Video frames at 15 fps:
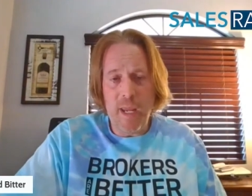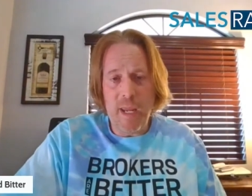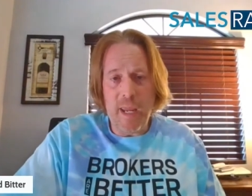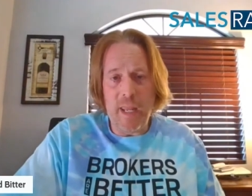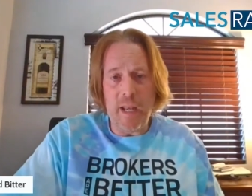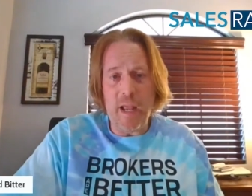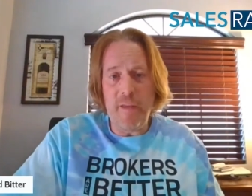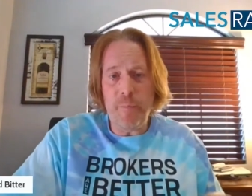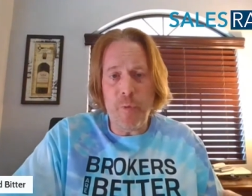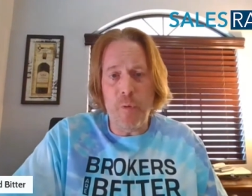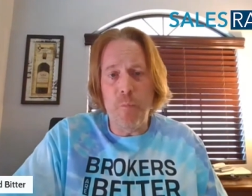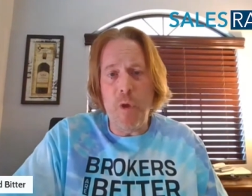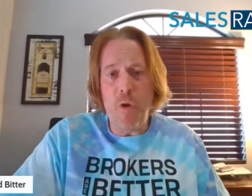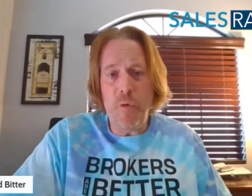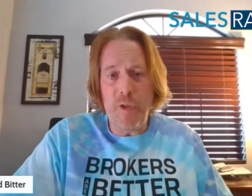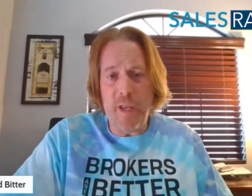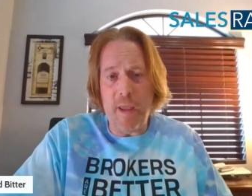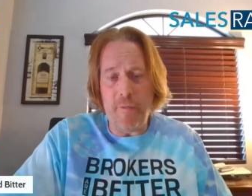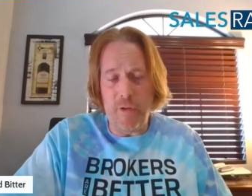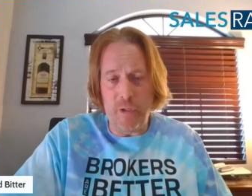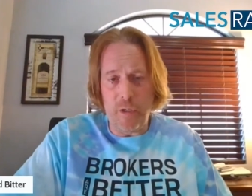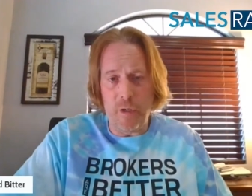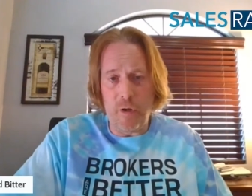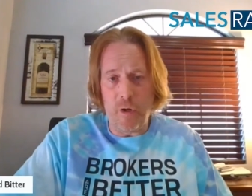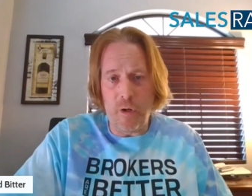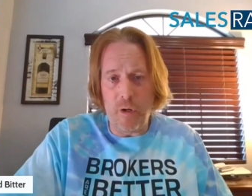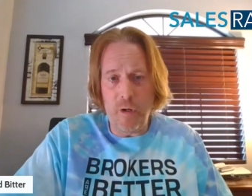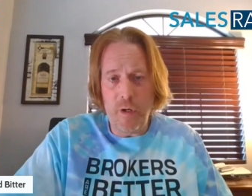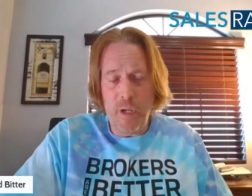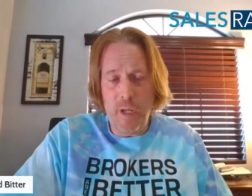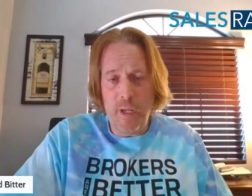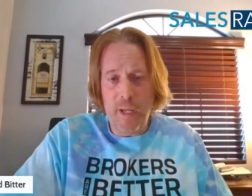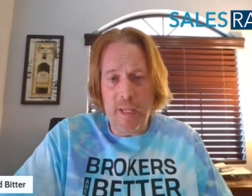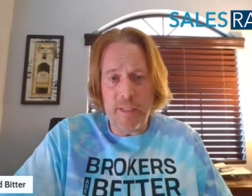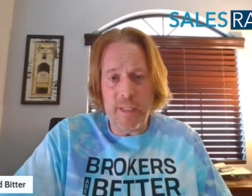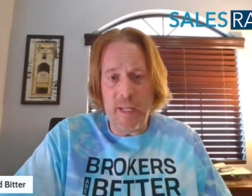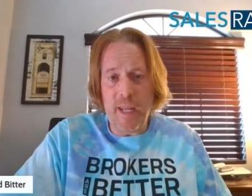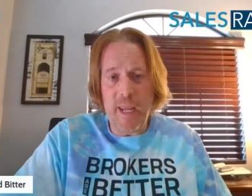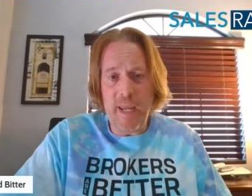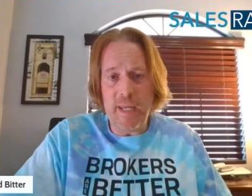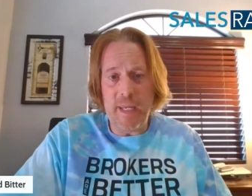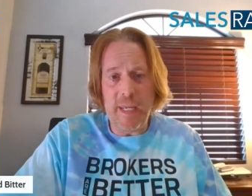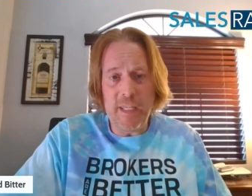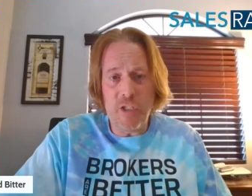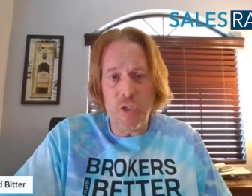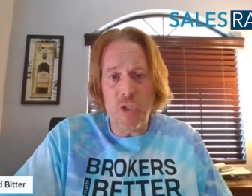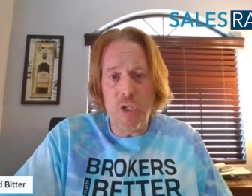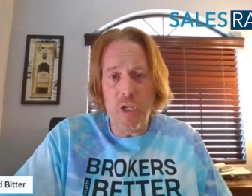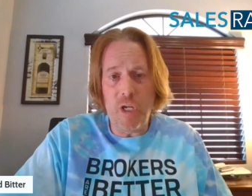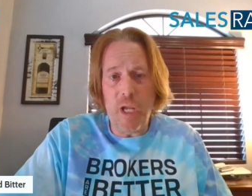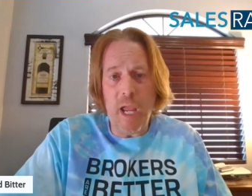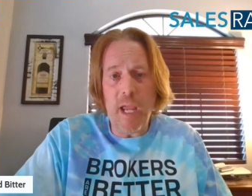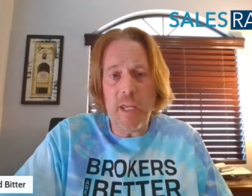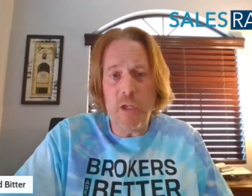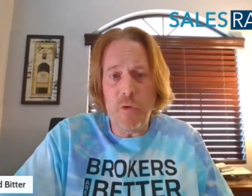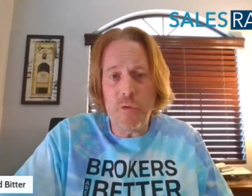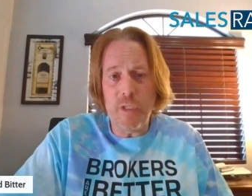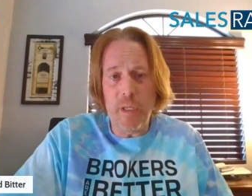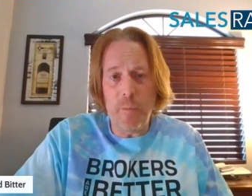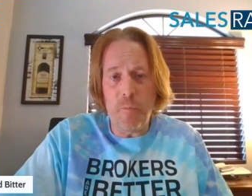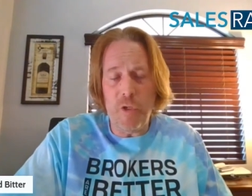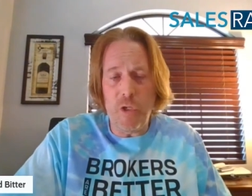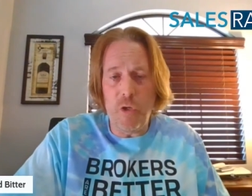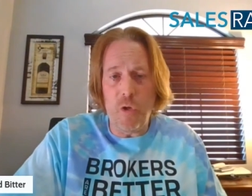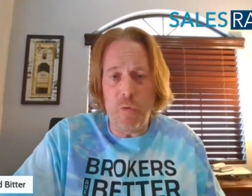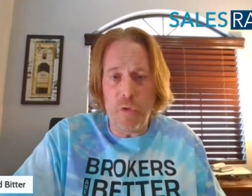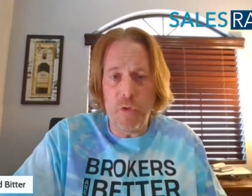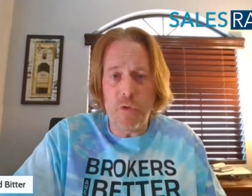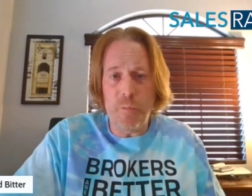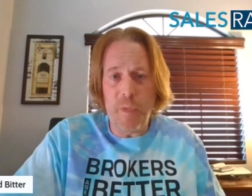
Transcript: and I've promoted Evan to her and said, "Hey, he's a good guy. Use him when you don't use